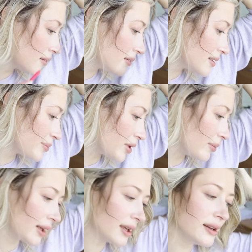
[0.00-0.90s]
That's
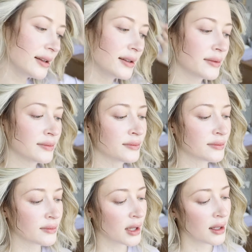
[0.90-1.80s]
probably good.
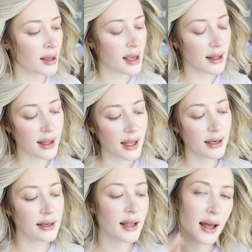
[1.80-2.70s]
And
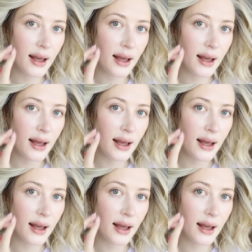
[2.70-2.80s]
then